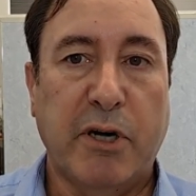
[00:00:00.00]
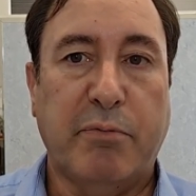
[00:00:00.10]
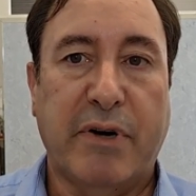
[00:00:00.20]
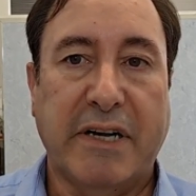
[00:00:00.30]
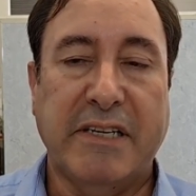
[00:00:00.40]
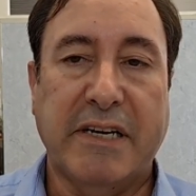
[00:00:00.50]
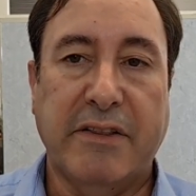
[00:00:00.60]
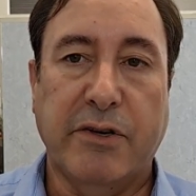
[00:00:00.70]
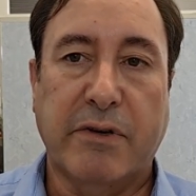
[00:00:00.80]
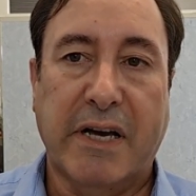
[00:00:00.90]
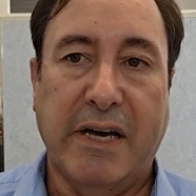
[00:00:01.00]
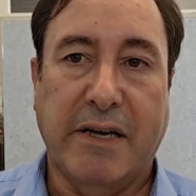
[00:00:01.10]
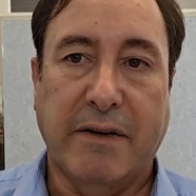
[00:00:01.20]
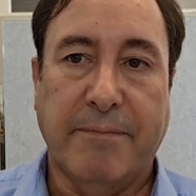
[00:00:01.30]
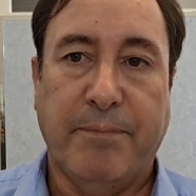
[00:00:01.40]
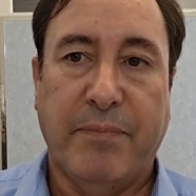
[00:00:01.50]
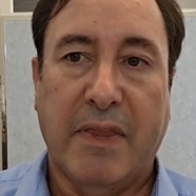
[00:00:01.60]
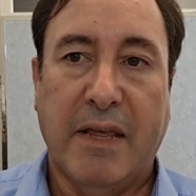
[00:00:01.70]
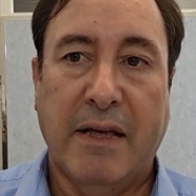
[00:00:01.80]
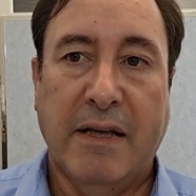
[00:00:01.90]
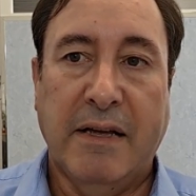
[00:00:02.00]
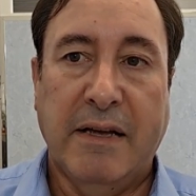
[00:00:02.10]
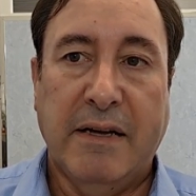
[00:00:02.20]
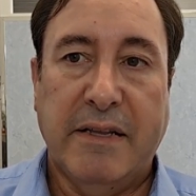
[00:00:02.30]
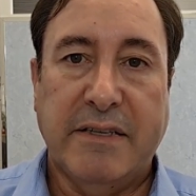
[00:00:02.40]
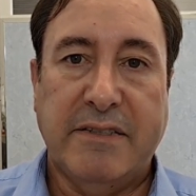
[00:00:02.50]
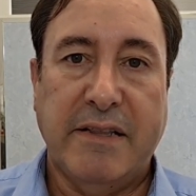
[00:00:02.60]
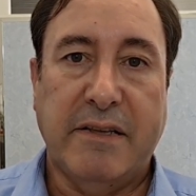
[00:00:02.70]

operating in the UK? They said